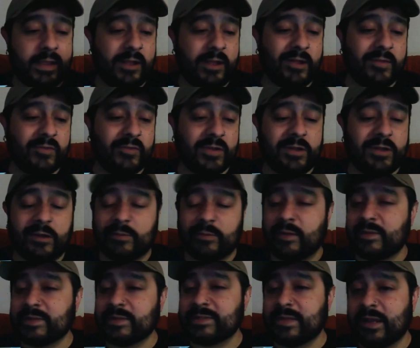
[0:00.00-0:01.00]
I'll give you a call
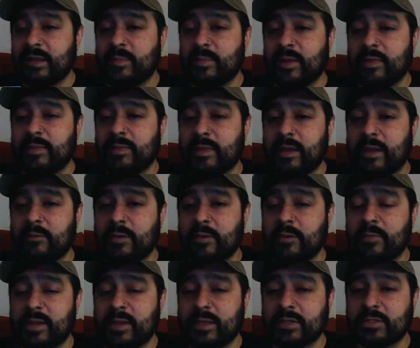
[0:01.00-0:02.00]
around this time, and that way
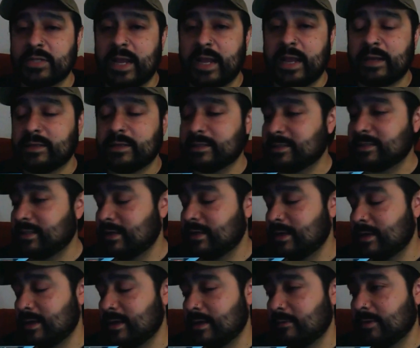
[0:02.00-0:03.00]
we can chat and
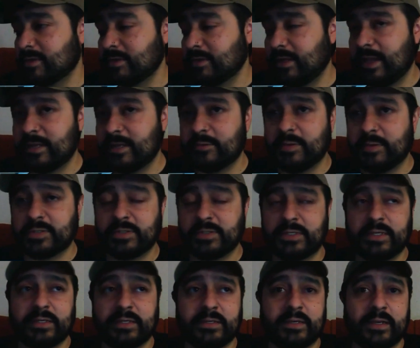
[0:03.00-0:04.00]
see what you liked, what you
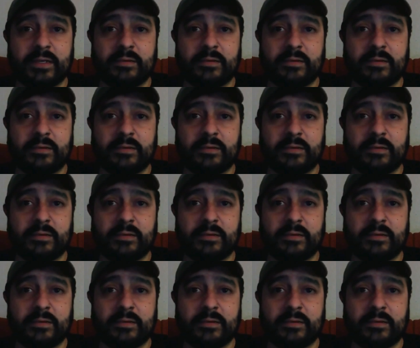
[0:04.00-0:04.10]
didn't,